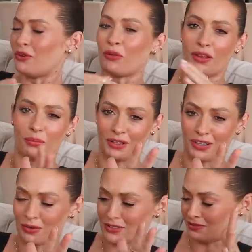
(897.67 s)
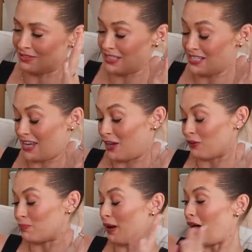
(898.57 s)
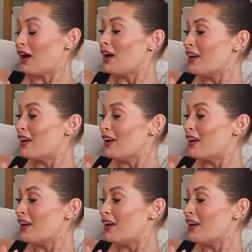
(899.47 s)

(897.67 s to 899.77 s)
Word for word: not that I'm gonna go into details, but